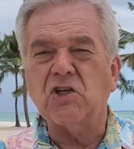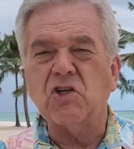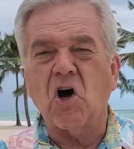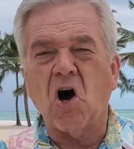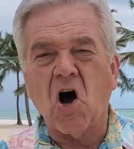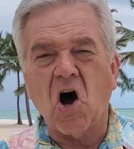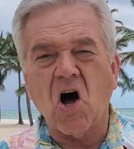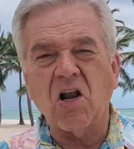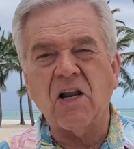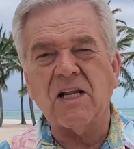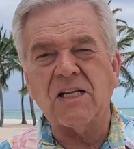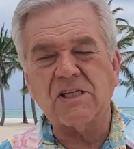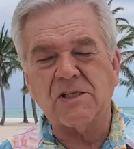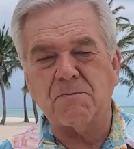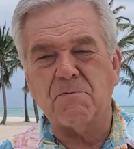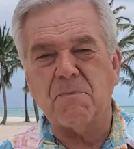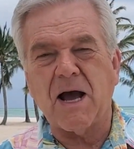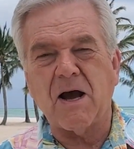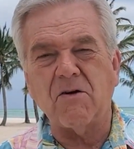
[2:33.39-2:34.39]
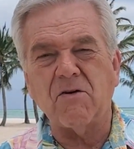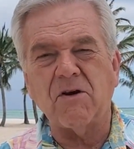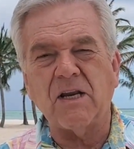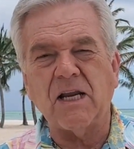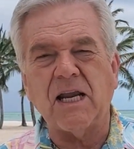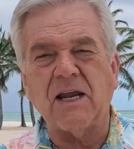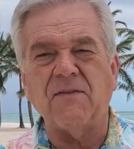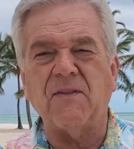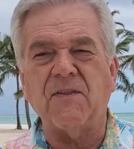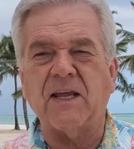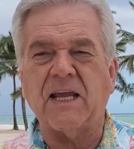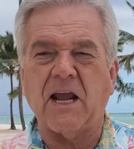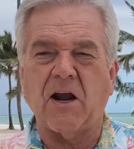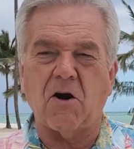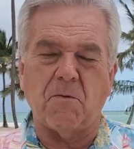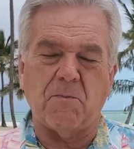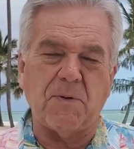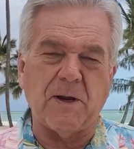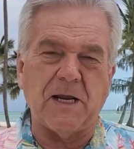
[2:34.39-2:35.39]
tallest mountain in the
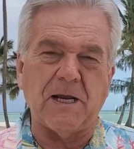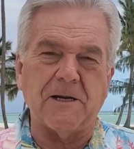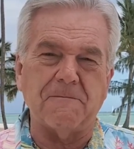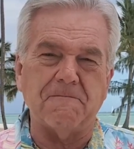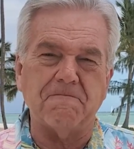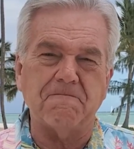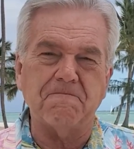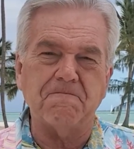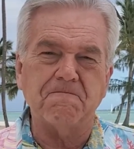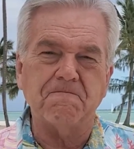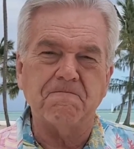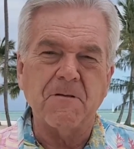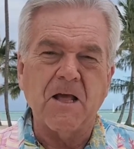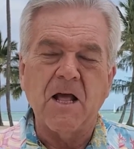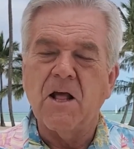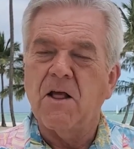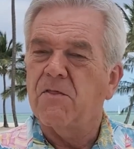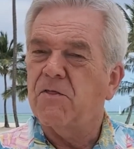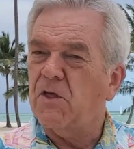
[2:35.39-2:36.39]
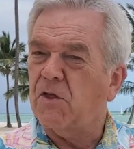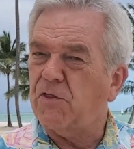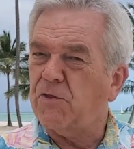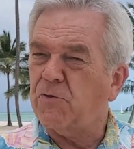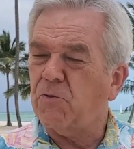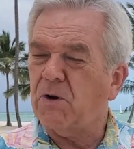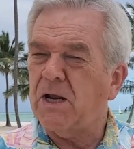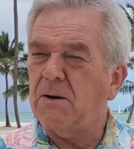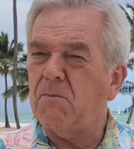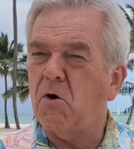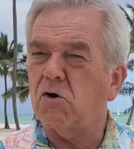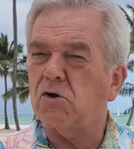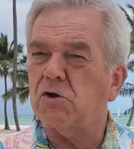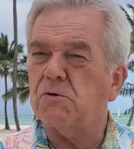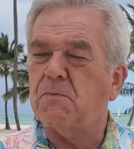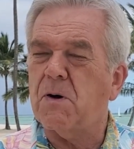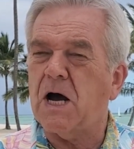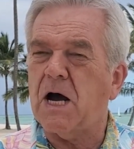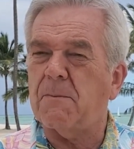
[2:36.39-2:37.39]
Caribbean. The three
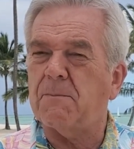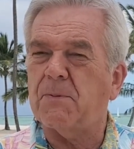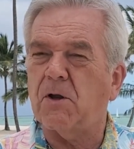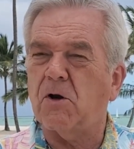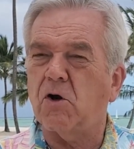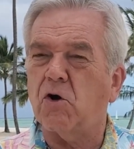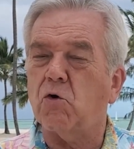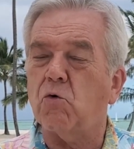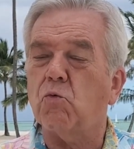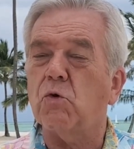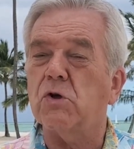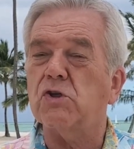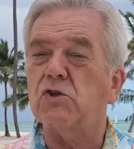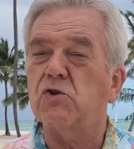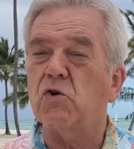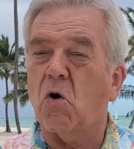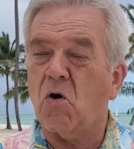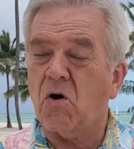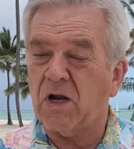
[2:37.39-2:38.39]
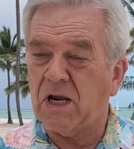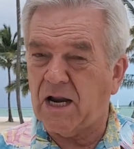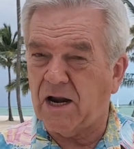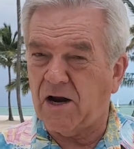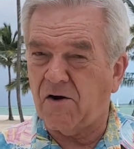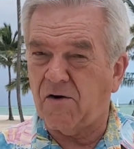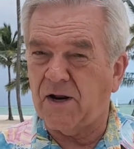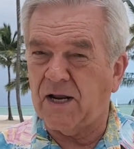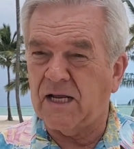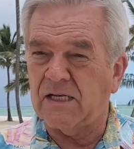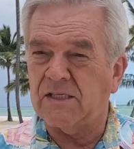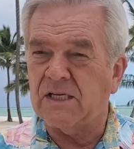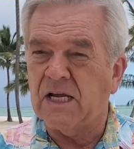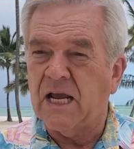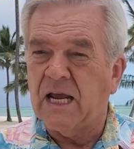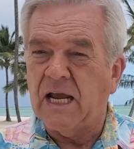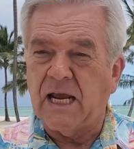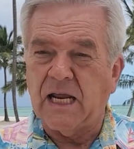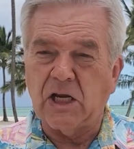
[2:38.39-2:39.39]
most popular resort areas
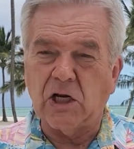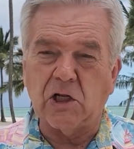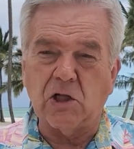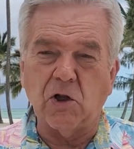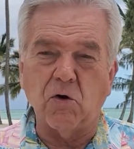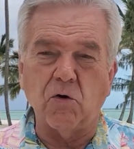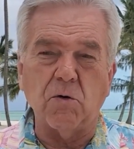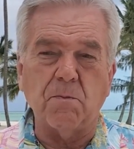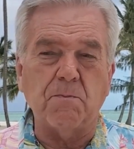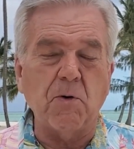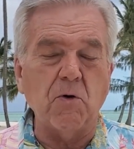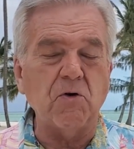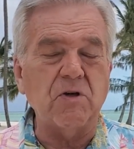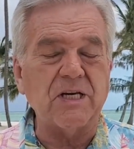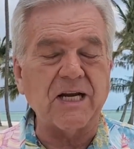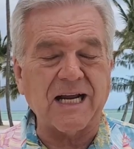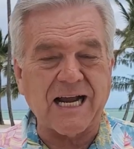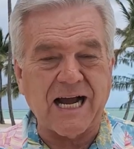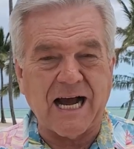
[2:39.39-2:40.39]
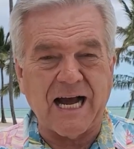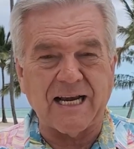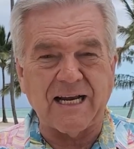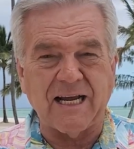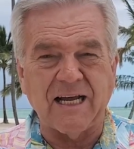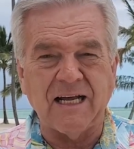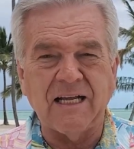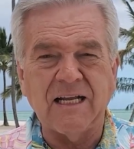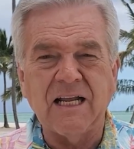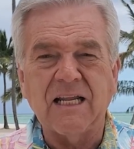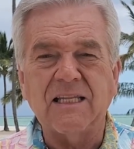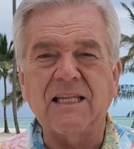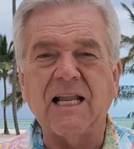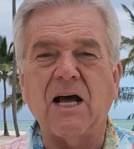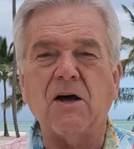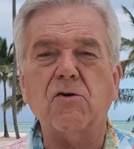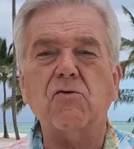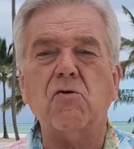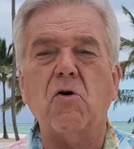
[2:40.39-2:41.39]
include Punta Cana,
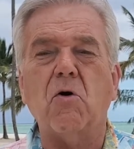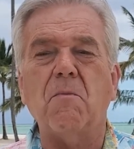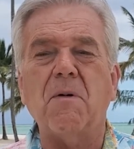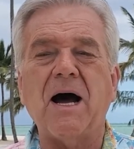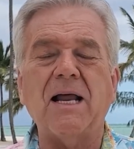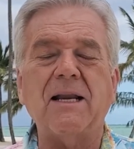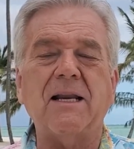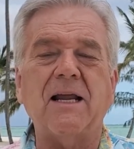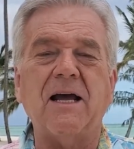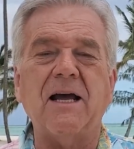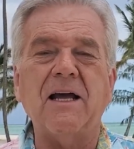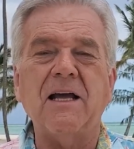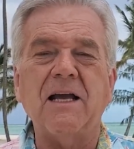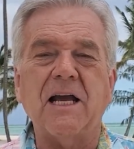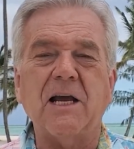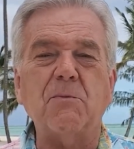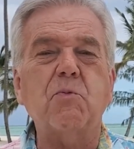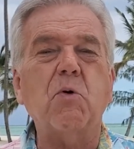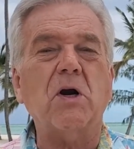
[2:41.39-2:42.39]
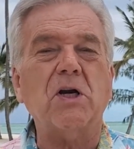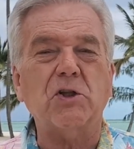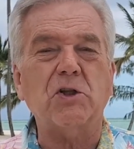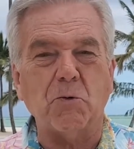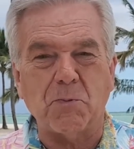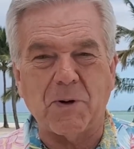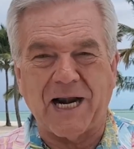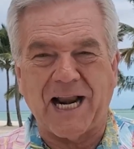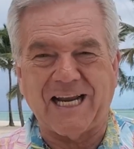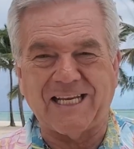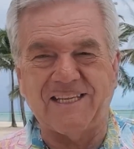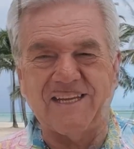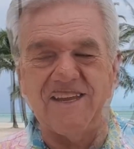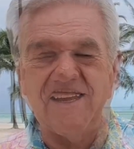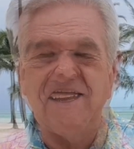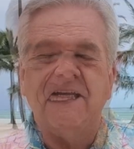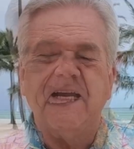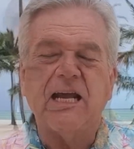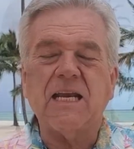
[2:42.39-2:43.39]
La Romana, and Puerto
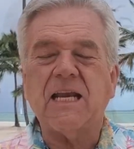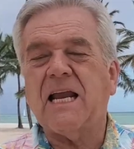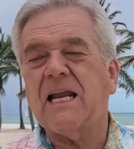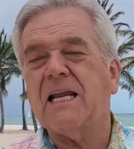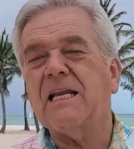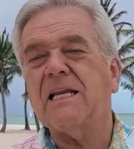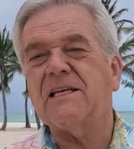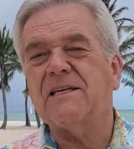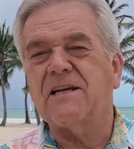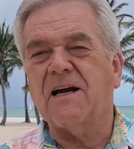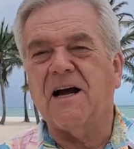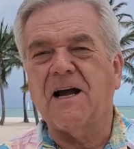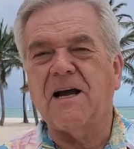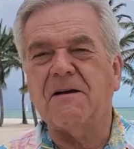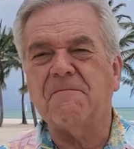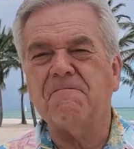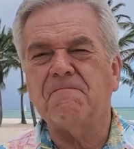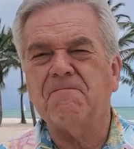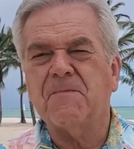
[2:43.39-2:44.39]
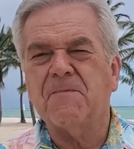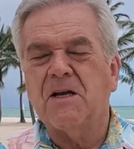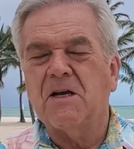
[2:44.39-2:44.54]
Plata. At any time,